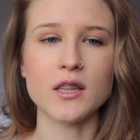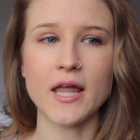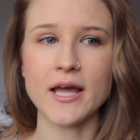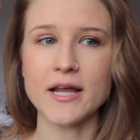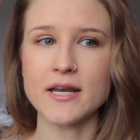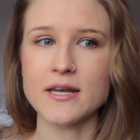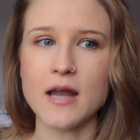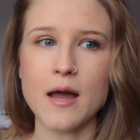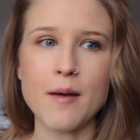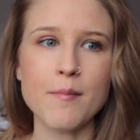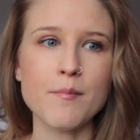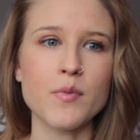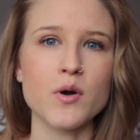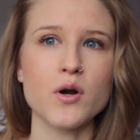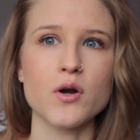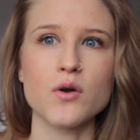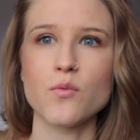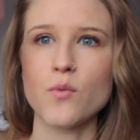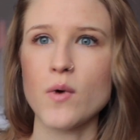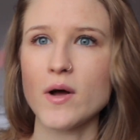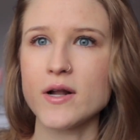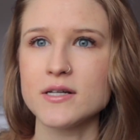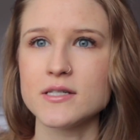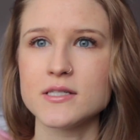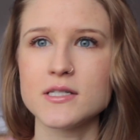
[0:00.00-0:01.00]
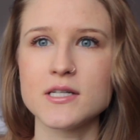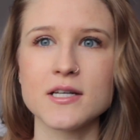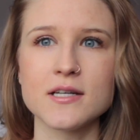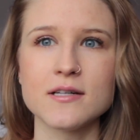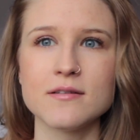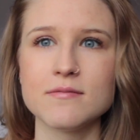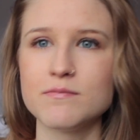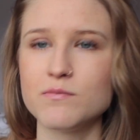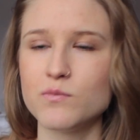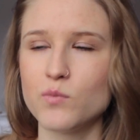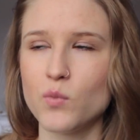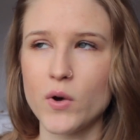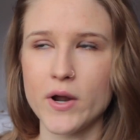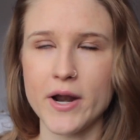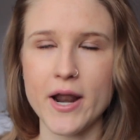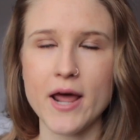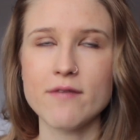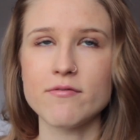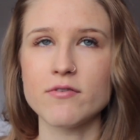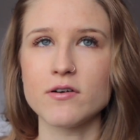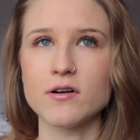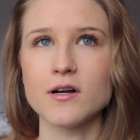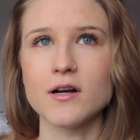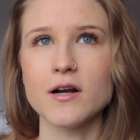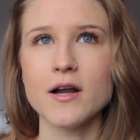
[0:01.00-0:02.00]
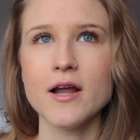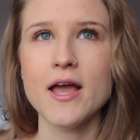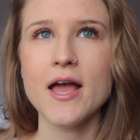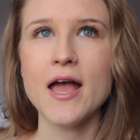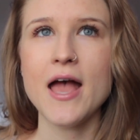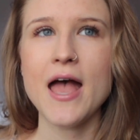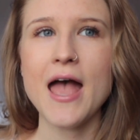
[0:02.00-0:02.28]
like numbered one to whatever